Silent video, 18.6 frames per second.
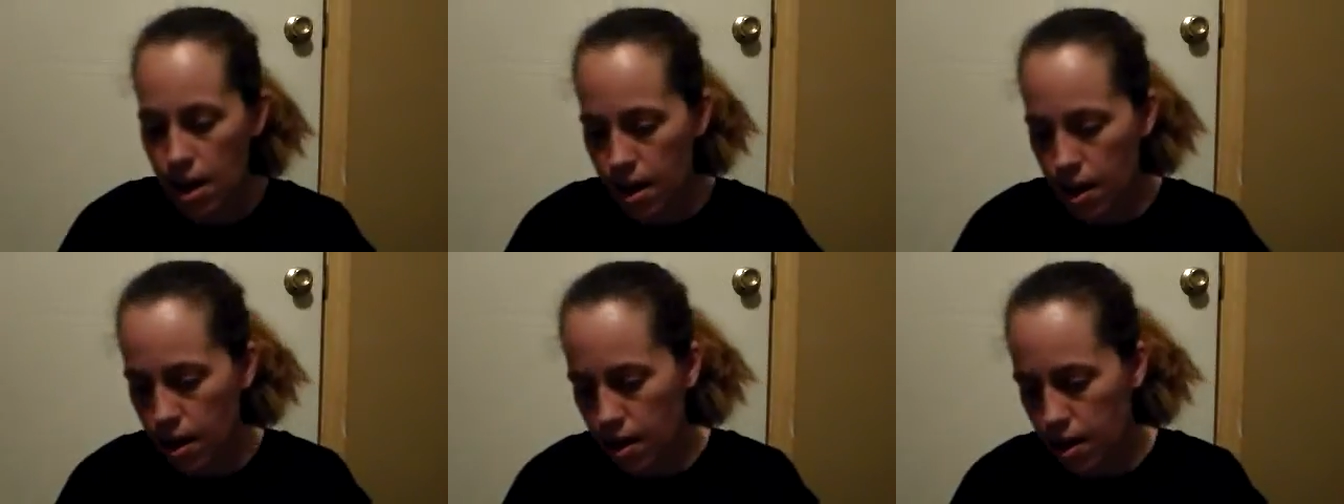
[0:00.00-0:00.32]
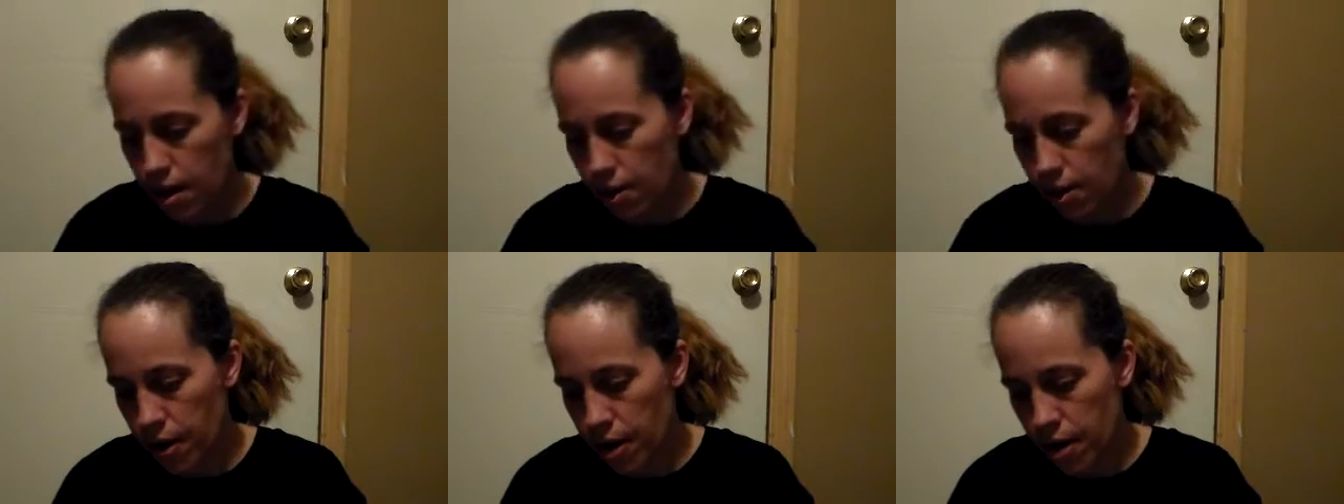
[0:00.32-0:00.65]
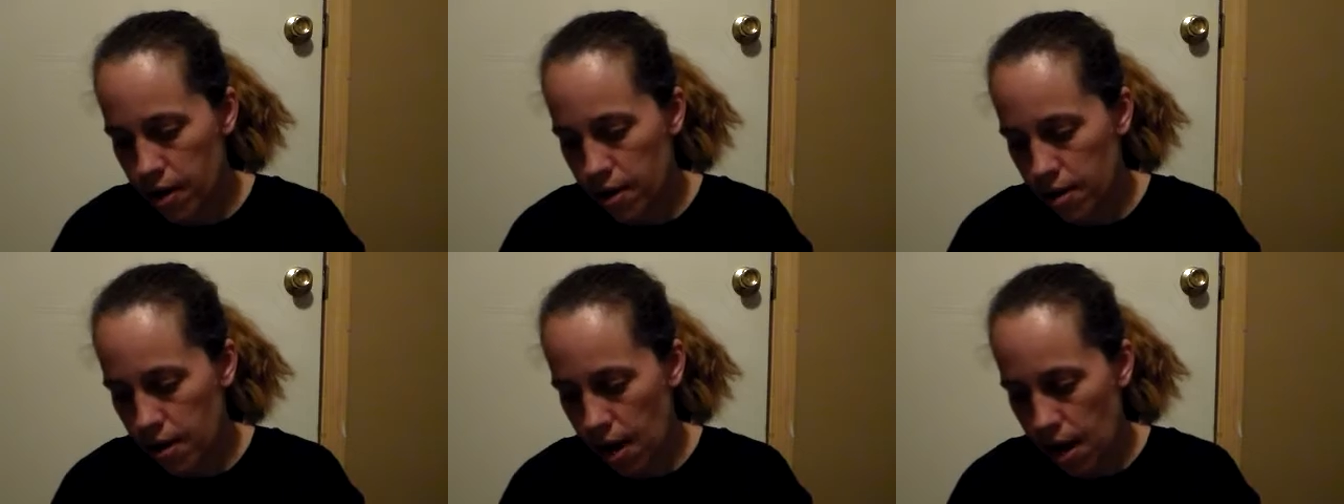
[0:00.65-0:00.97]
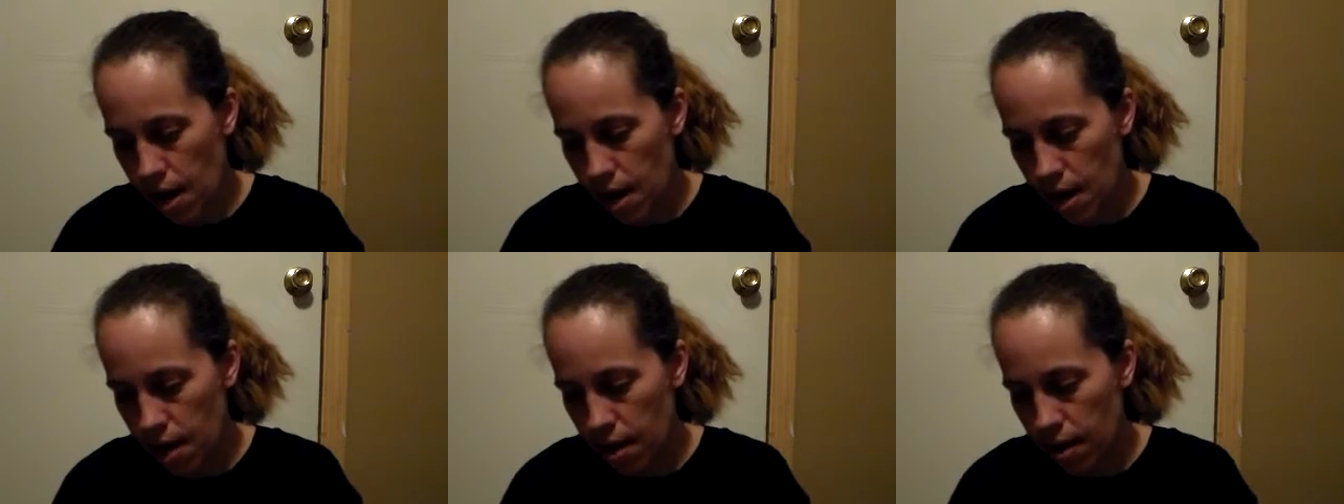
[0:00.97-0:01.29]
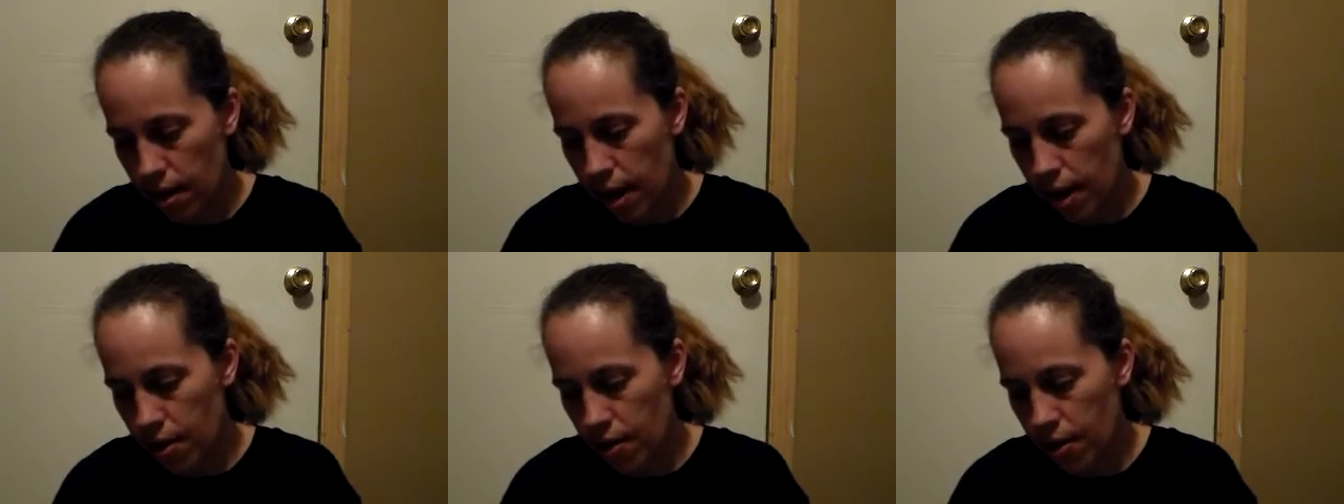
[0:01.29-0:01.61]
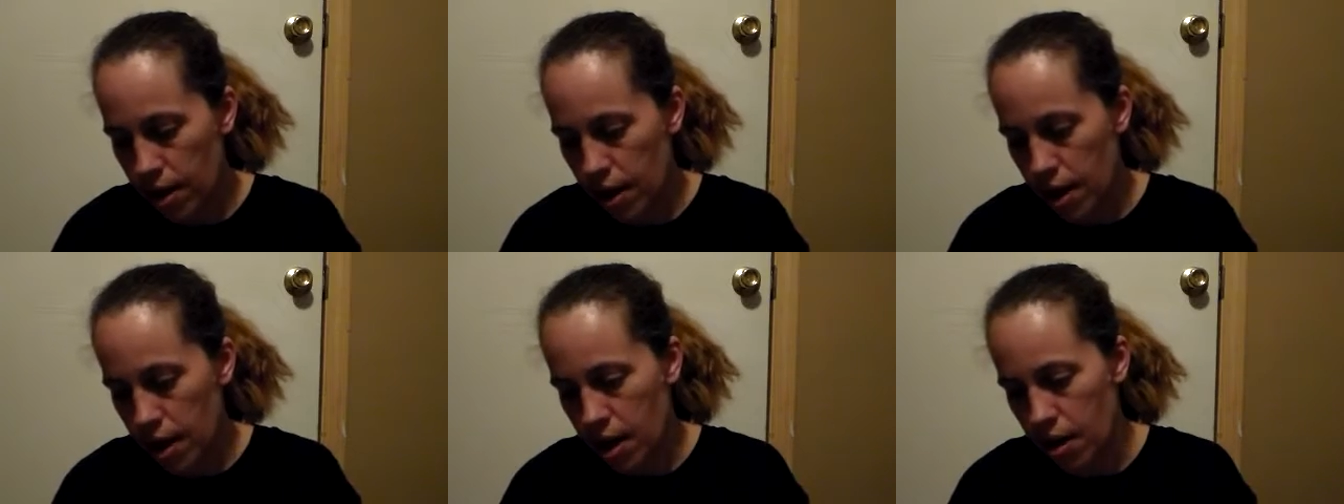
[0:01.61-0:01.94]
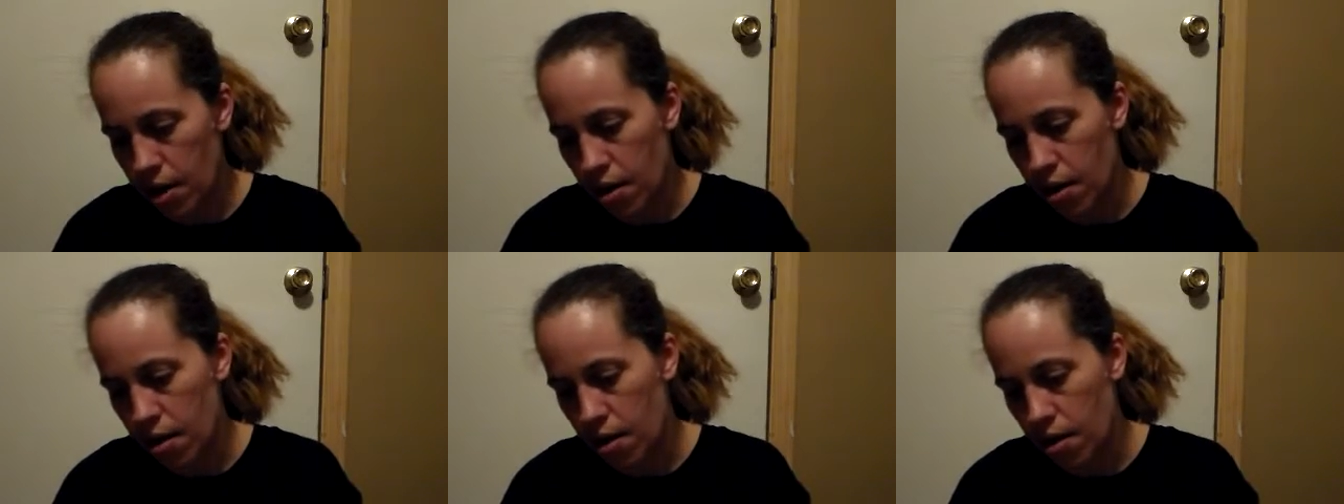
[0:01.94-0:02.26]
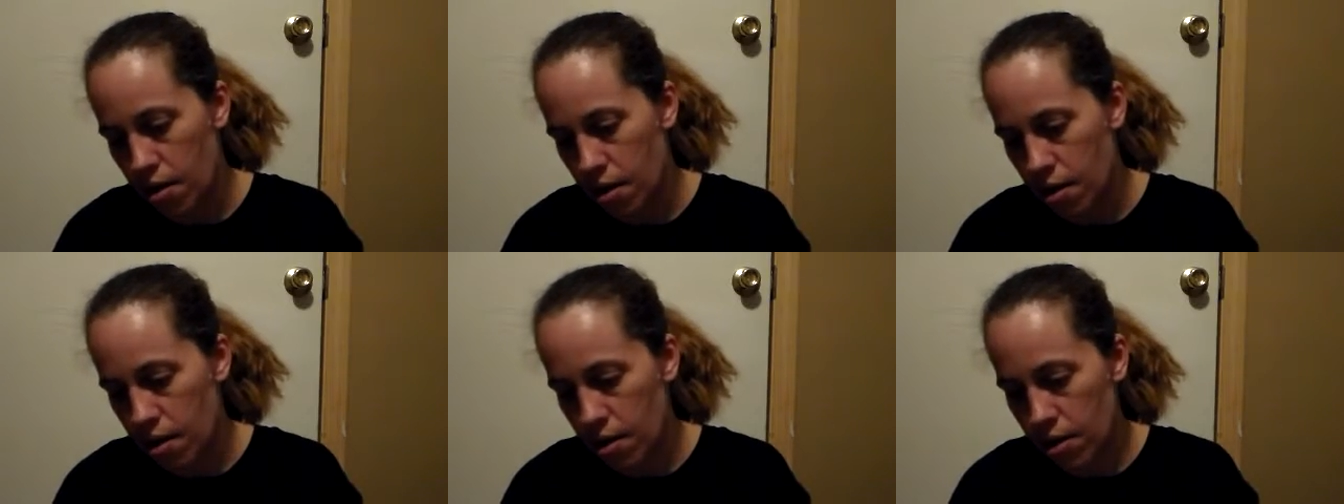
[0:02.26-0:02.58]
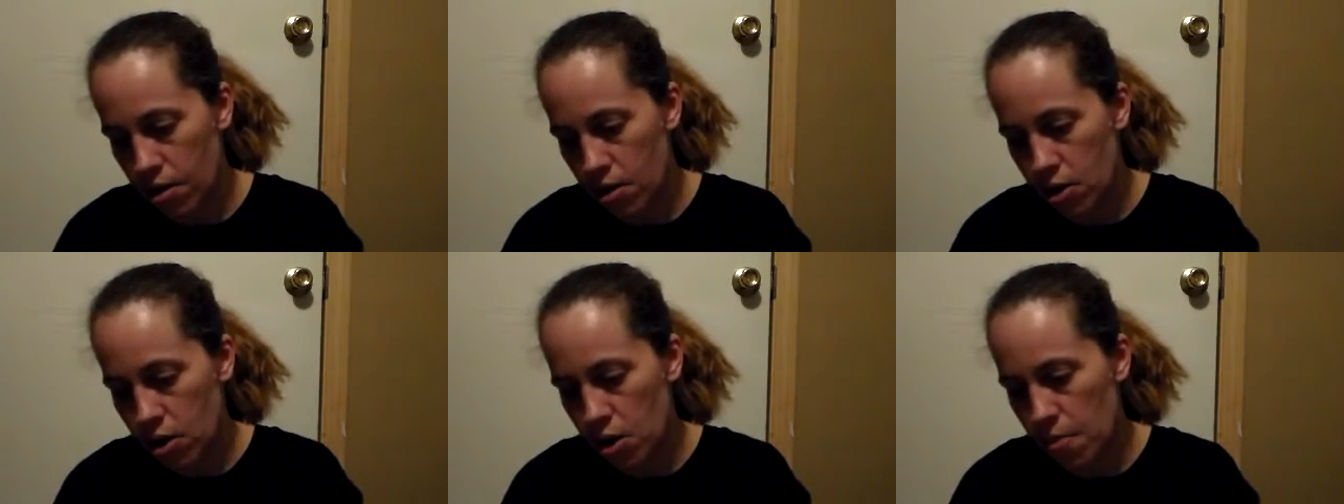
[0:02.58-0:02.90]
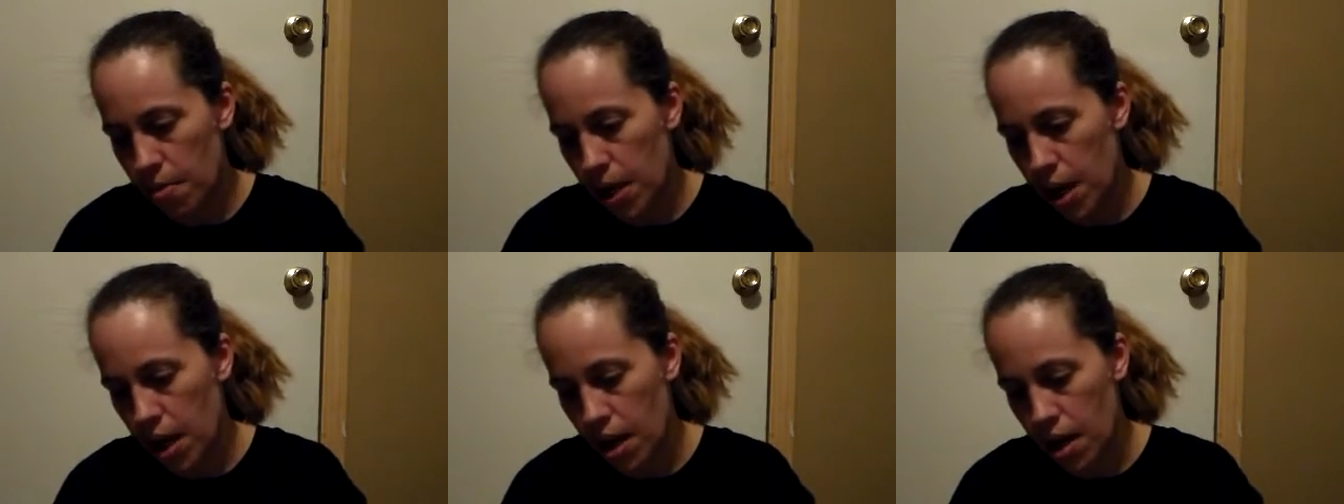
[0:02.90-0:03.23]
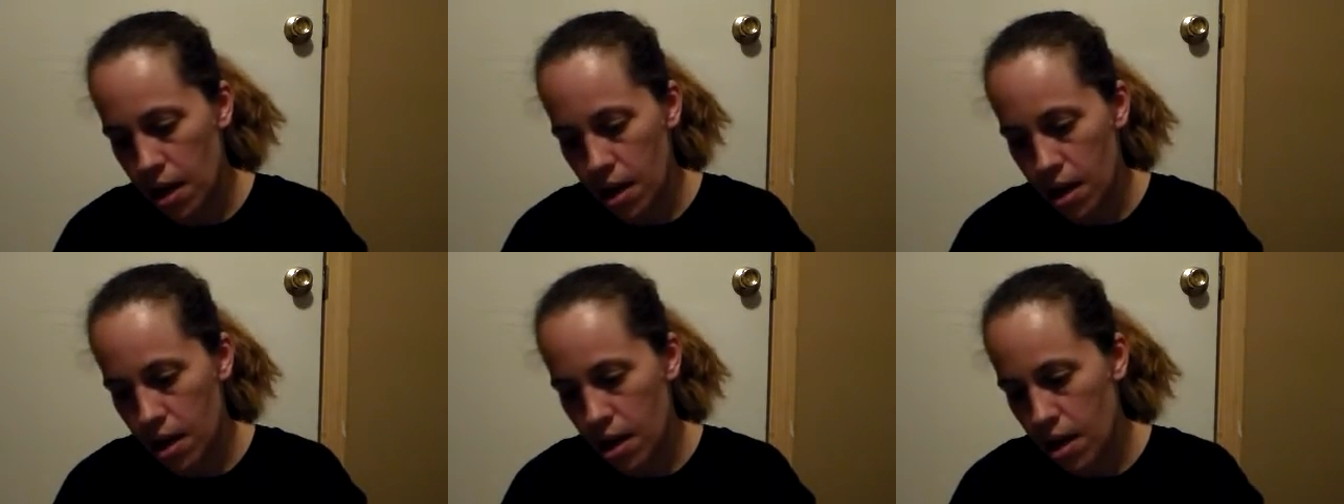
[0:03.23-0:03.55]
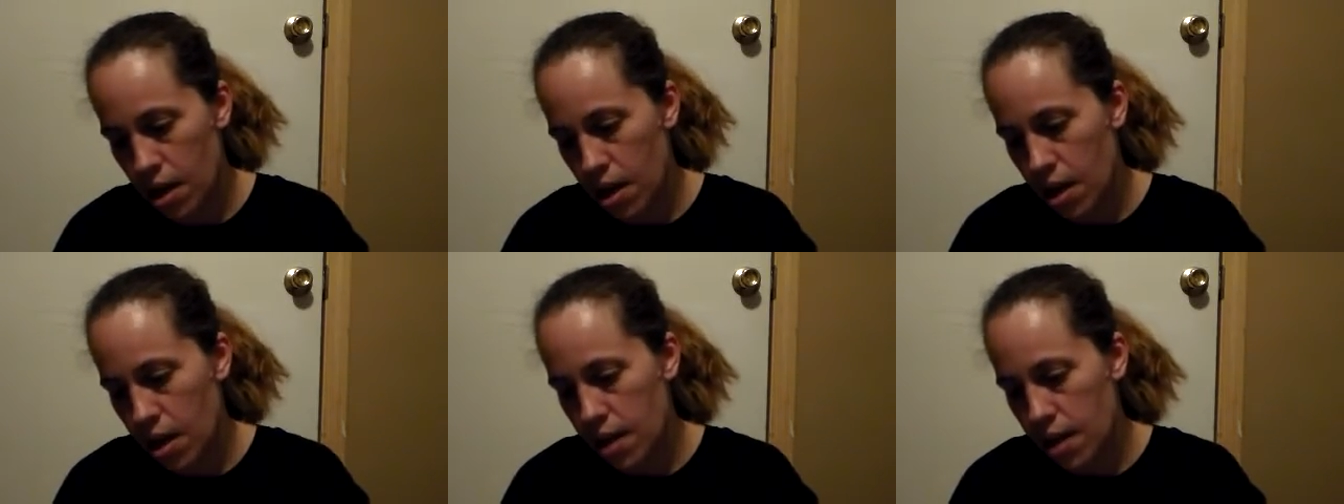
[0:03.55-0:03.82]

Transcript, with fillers: And there is a letter in here to me